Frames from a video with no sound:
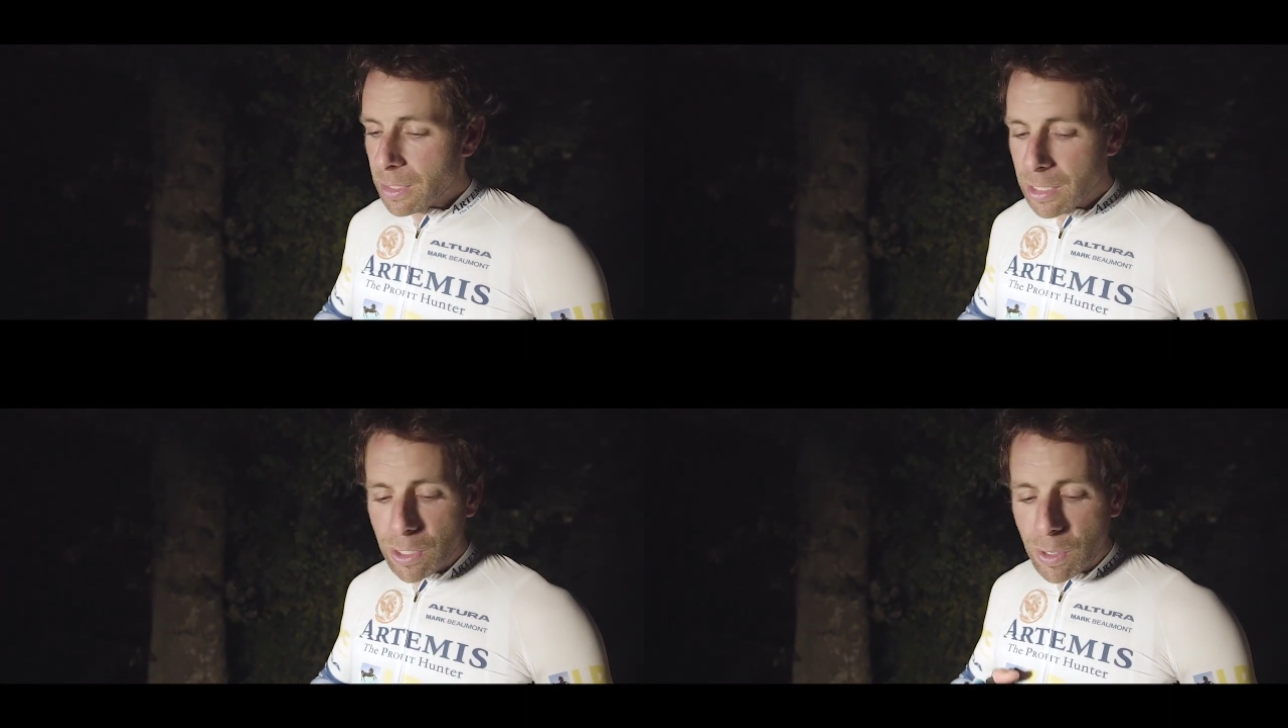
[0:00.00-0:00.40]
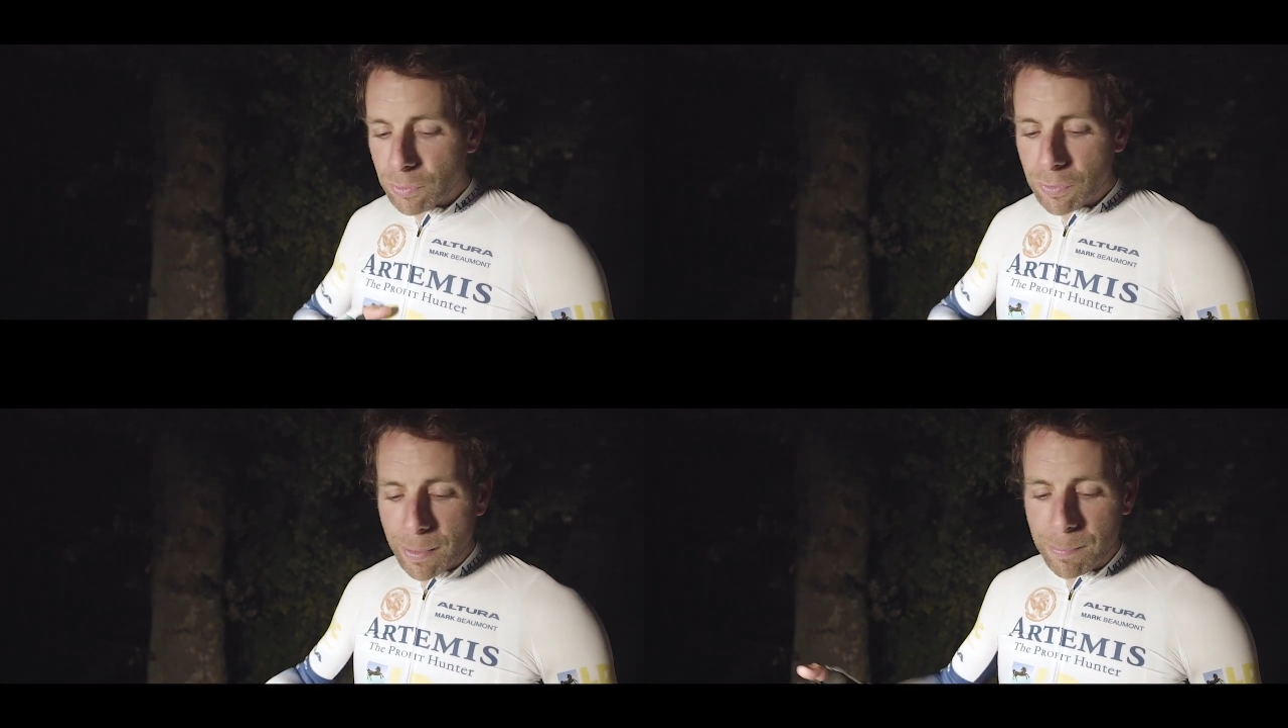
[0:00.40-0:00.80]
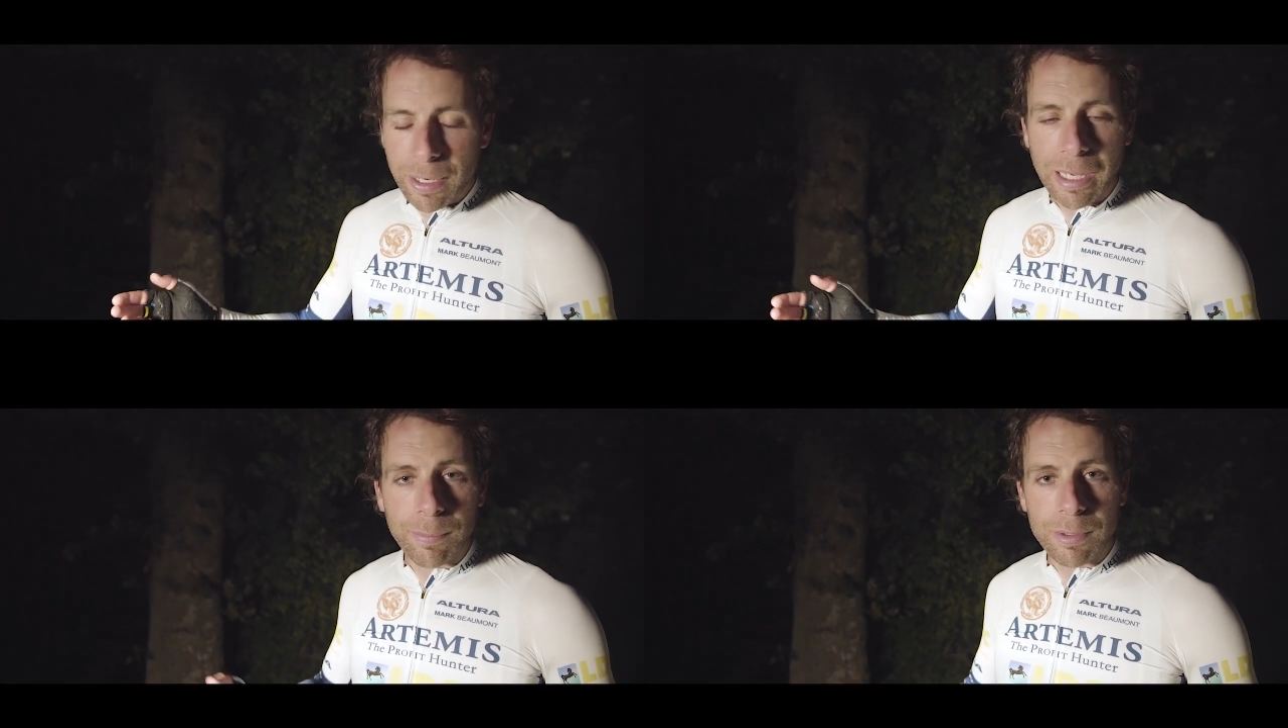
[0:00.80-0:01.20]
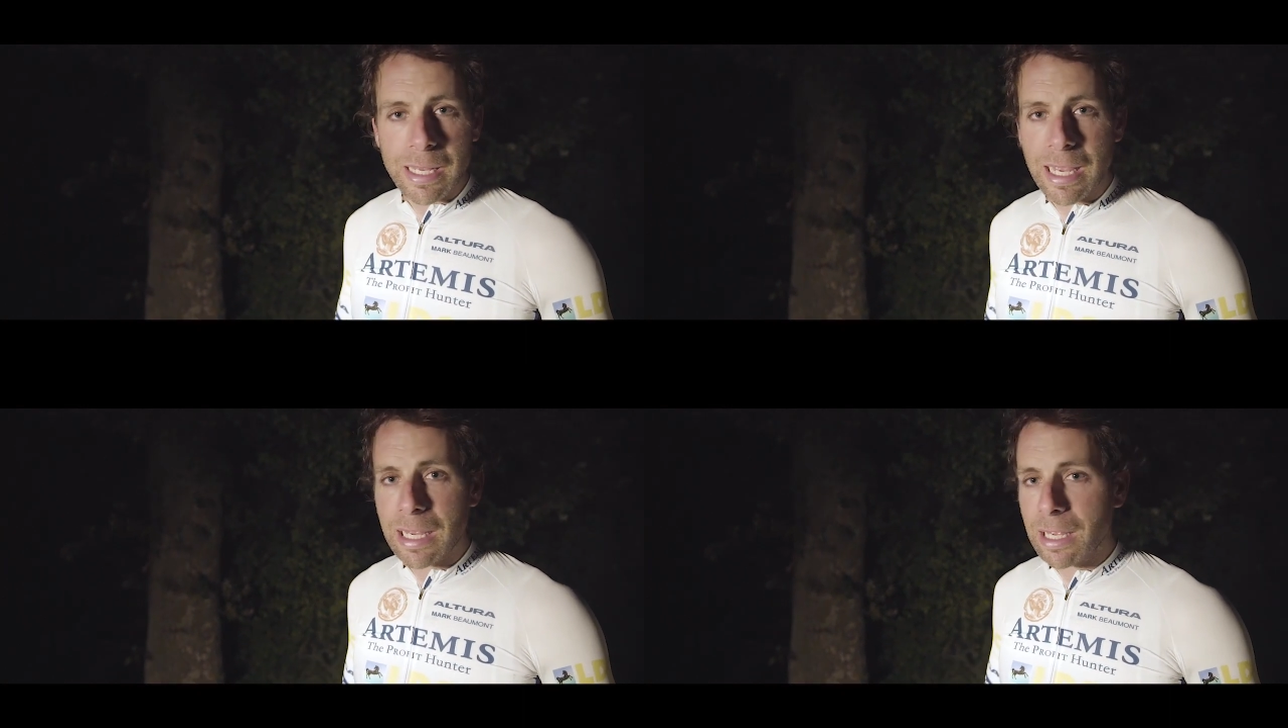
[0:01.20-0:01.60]
You know, I'll try and break up the
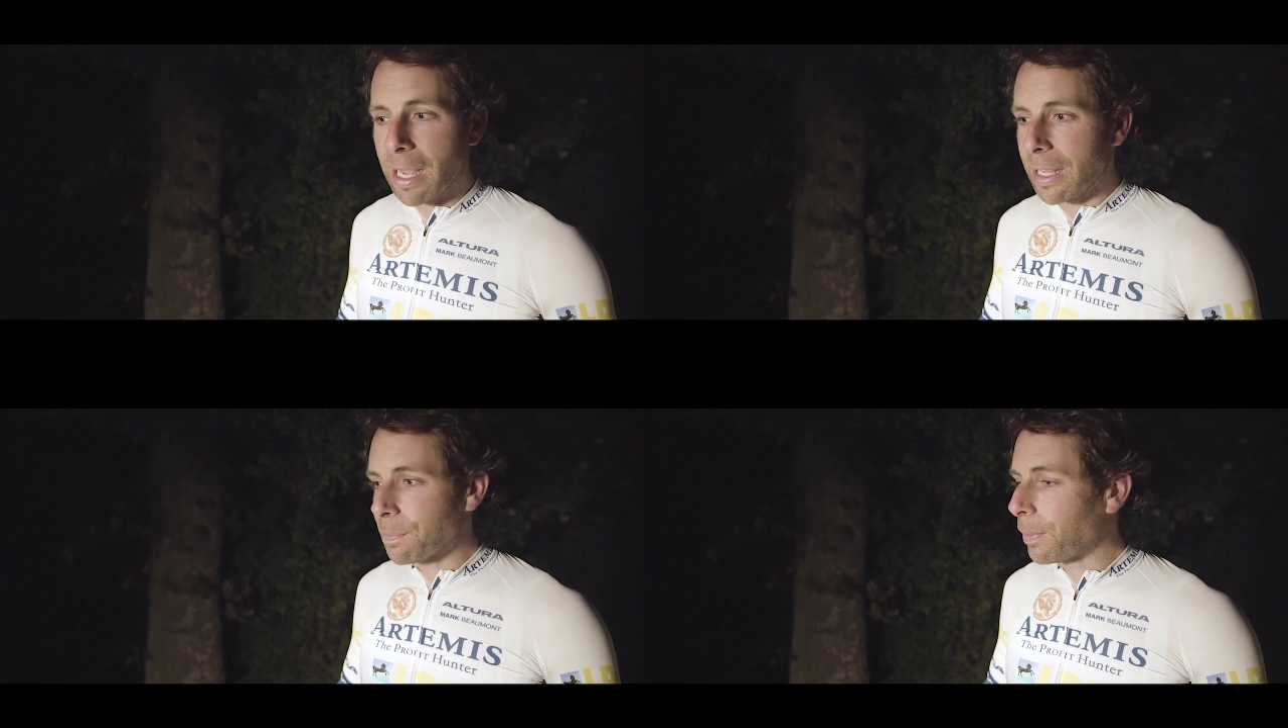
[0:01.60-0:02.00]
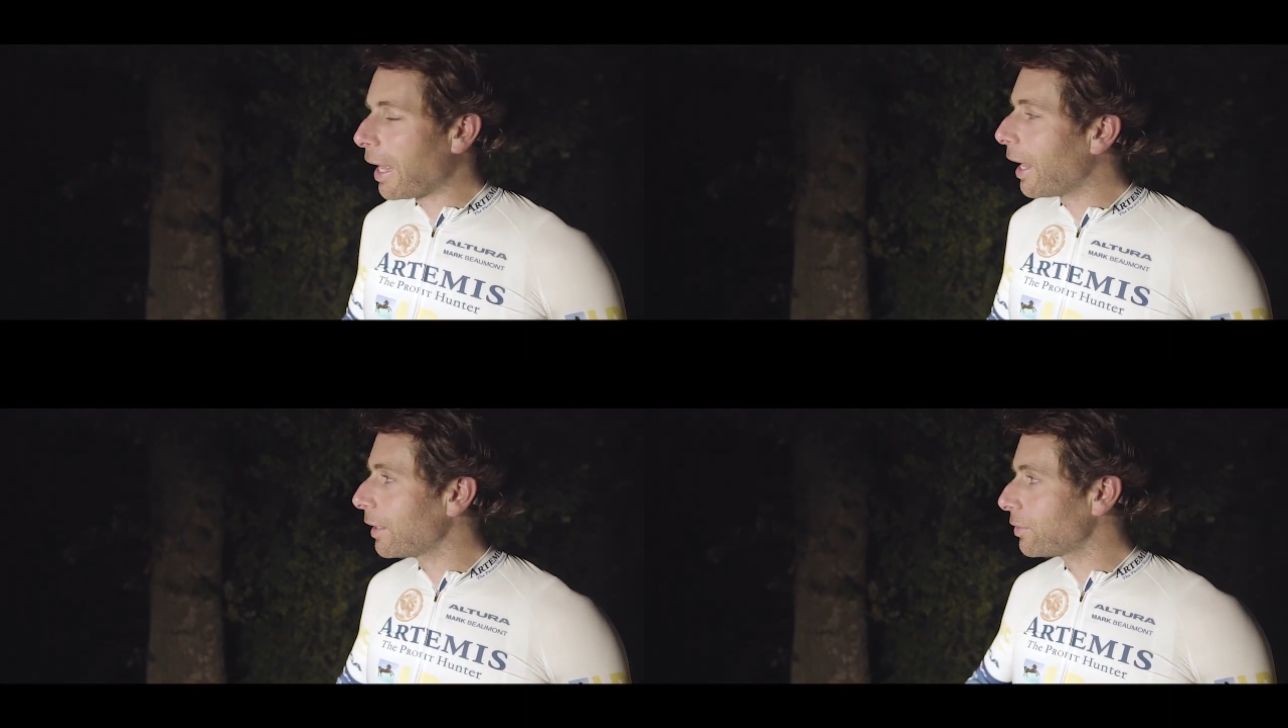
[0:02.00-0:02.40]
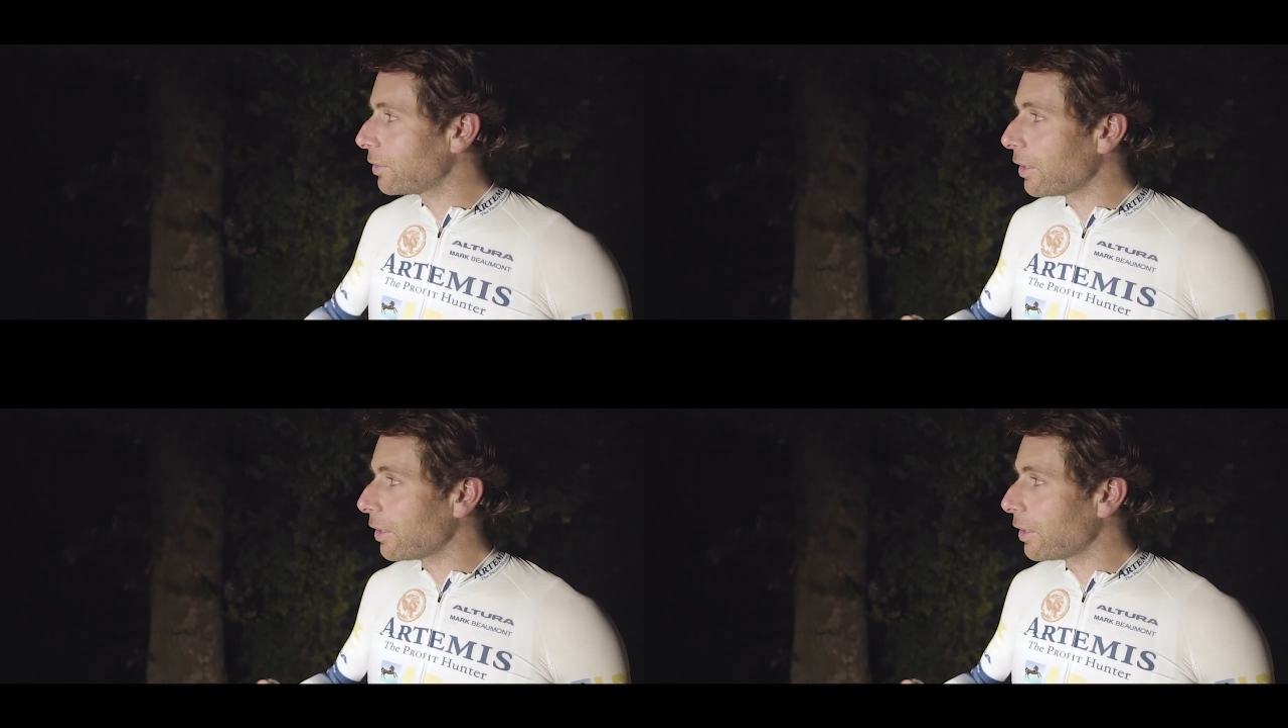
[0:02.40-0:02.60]
day as pla- as